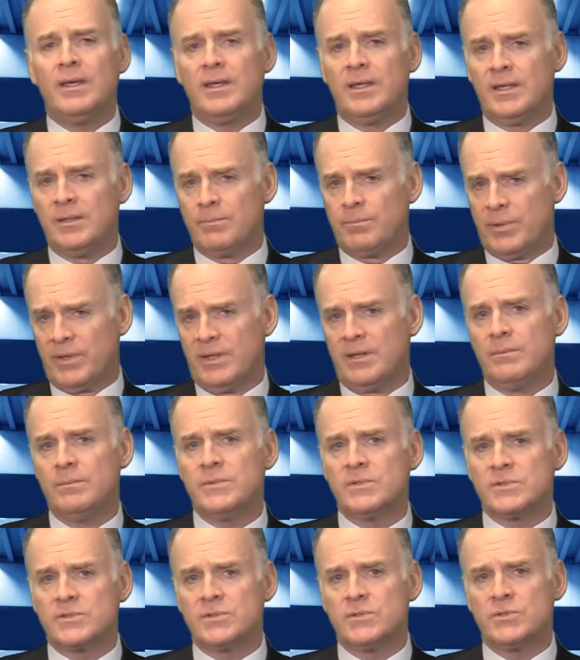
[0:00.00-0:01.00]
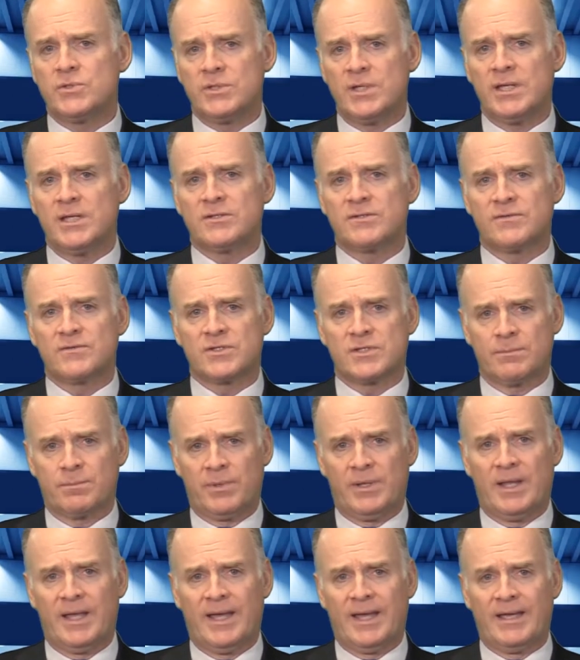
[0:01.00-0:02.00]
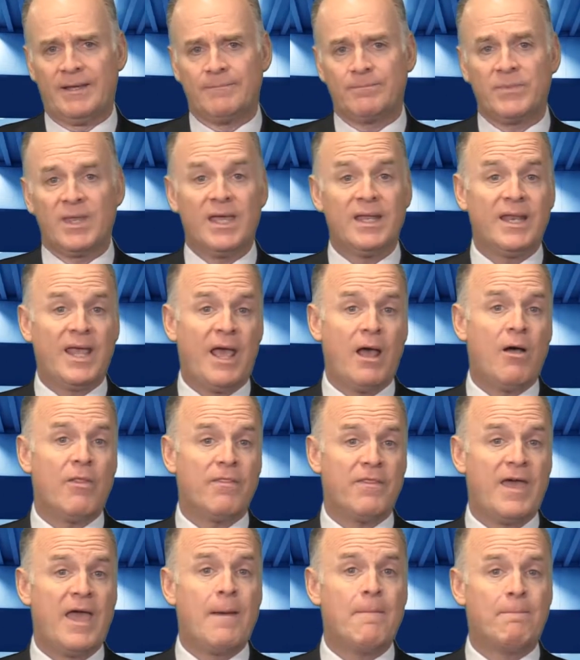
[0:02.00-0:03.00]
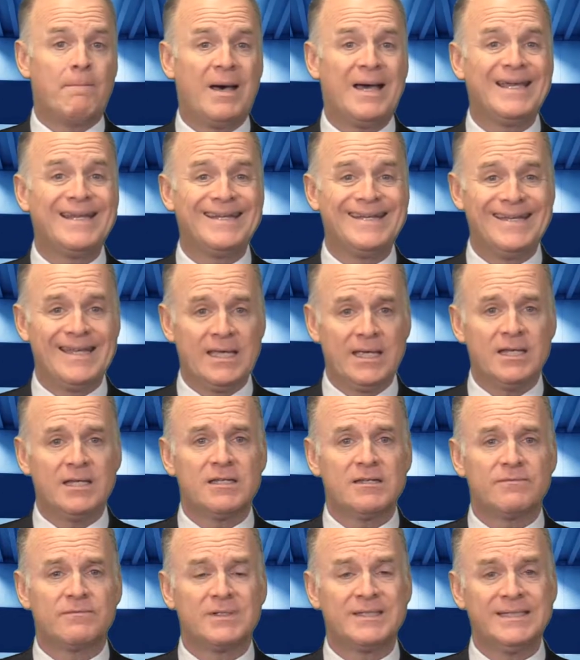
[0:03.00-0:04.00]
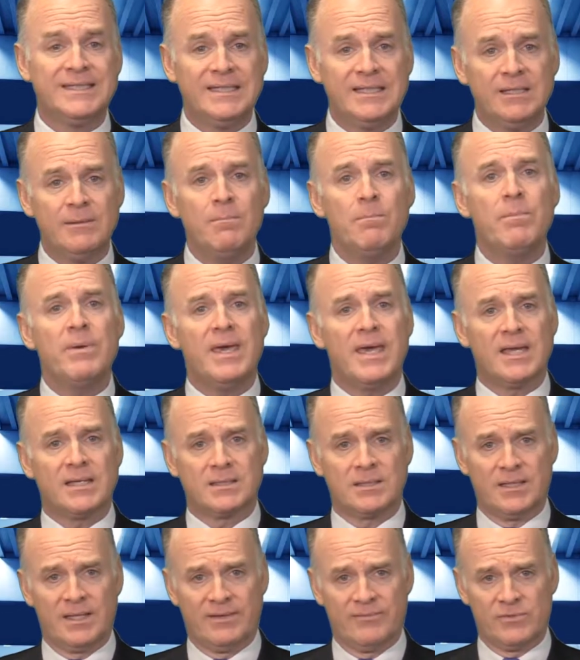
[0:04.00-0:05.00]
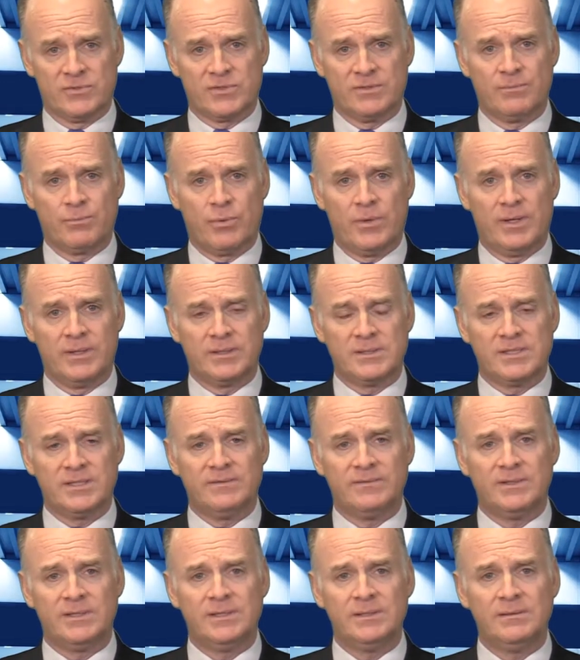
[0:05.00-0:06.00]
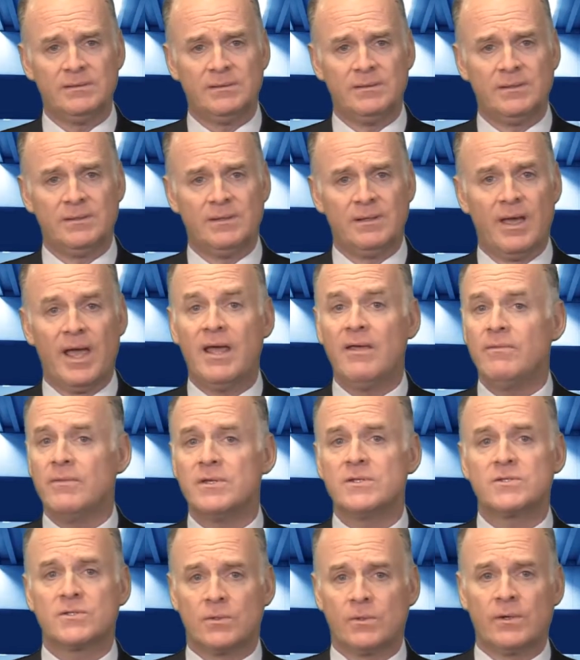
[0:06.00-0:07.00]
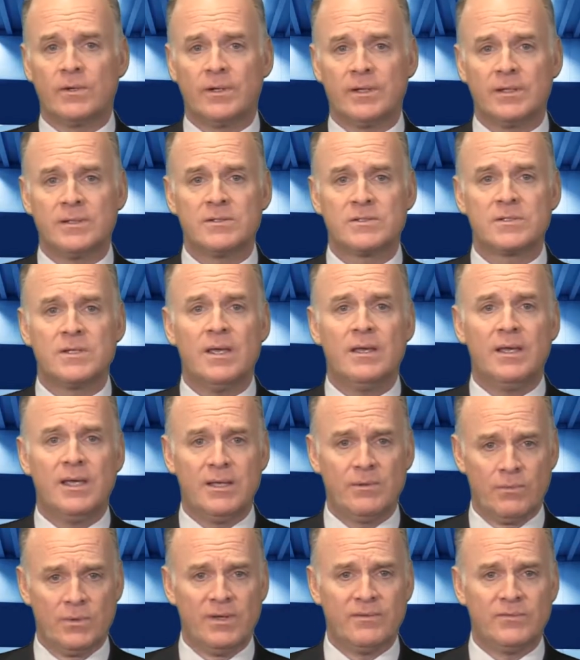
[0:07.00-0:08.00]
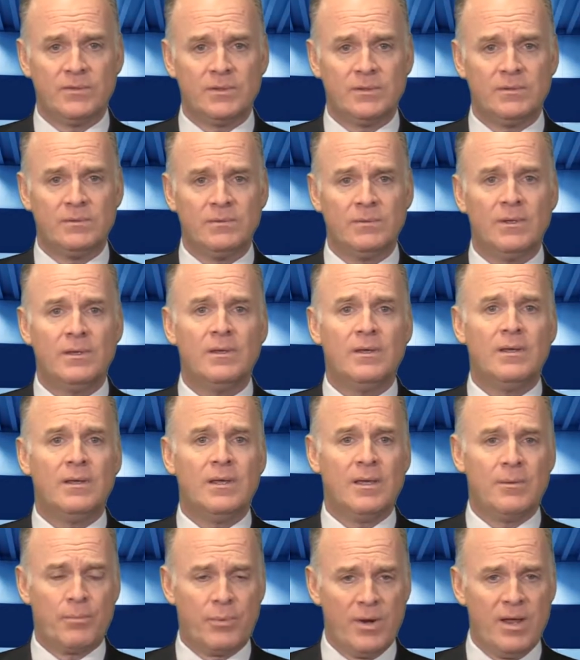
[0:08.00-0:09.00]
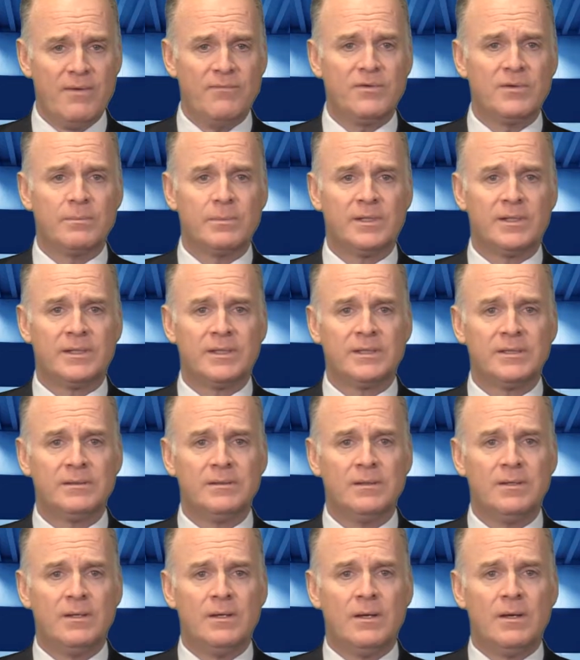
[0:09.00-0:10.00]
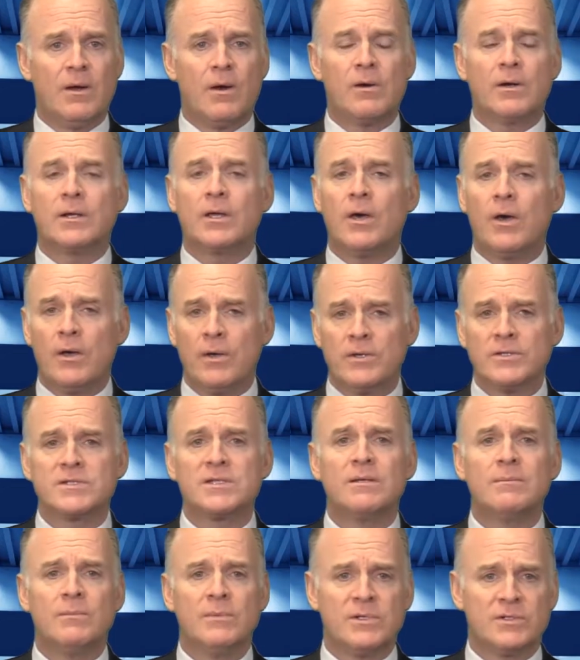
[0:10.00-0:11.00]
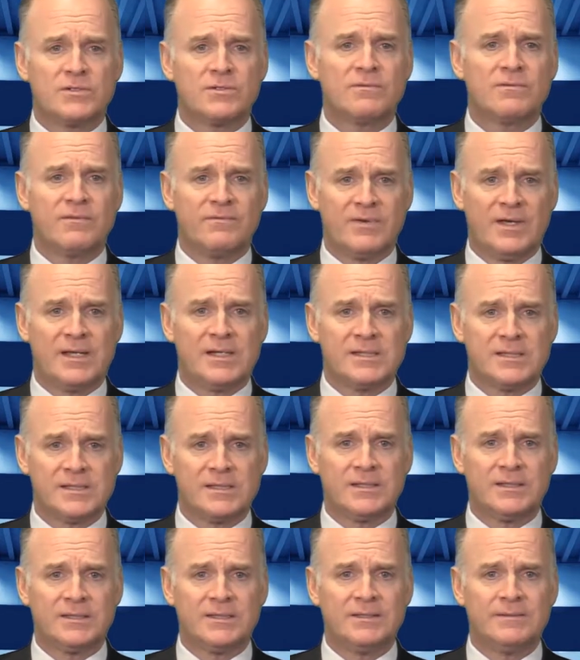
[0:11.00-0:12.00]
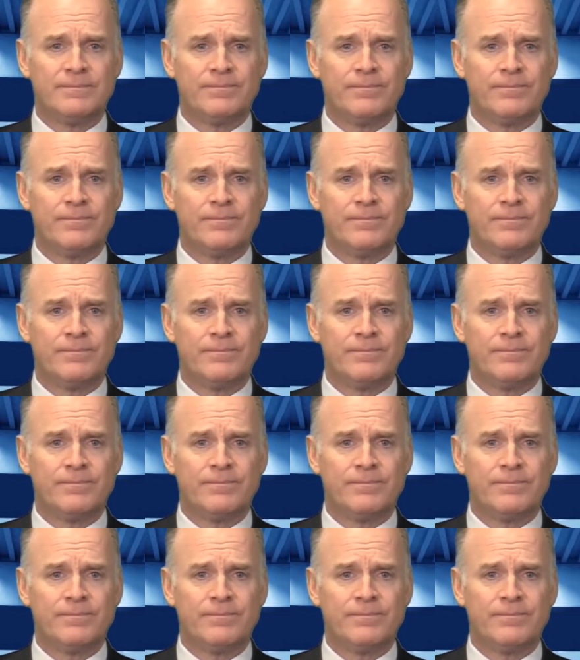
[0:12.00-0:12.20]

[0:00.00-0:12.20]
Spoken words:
Impediments to chains of supply and how that might negatively impact levels of productivity and thus earnings and revenue and profitability are causing much of the volatility.